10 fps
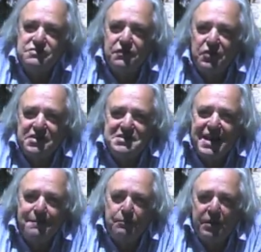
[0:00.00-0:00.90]
For
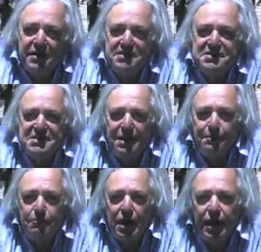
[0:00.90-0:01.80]
example, in
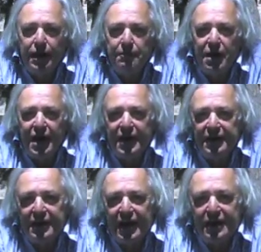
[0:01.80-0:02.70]
some
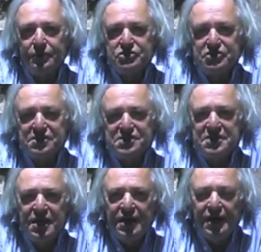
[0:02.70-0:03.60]
Mayan languages,
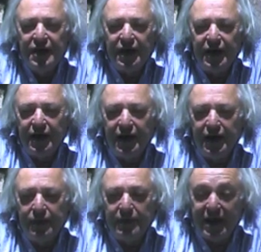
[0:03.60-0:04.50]

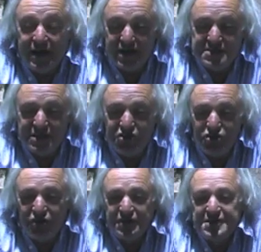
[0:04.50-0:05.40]
as in
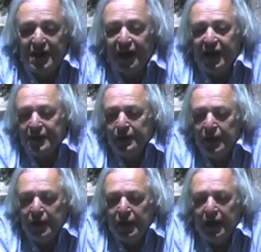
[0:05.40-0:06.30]
Yucatan,
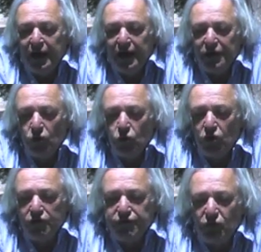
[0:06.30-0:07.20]
the
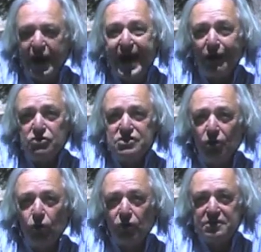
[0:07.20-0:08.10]
word for
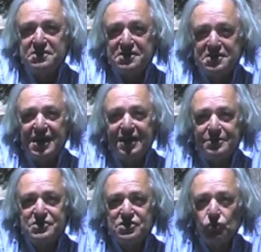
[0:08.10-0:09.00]
household is the
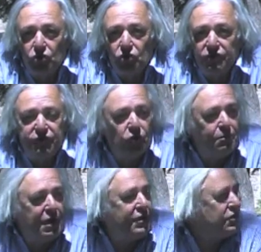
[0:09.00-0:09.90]
same as the word for
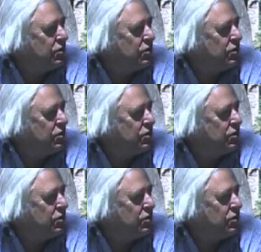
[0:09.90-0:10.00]
mother